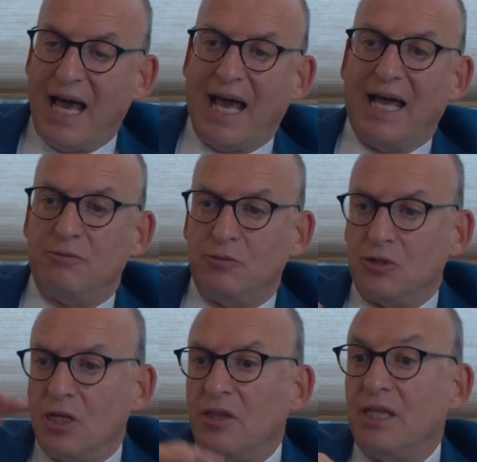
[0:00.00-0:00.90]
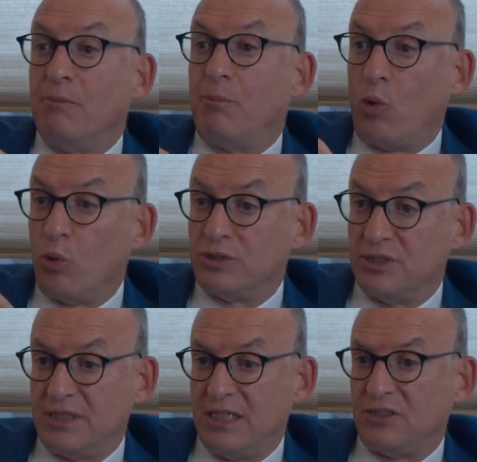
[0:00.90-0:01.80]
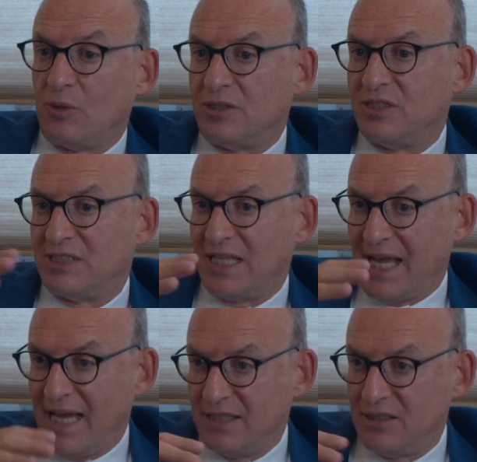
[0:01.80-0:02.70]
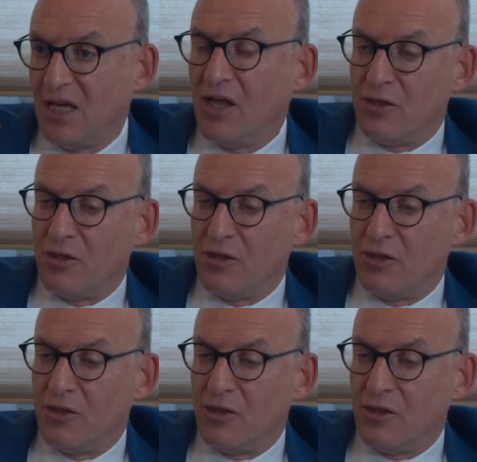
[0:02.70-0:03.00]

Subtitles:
And the importance is to understand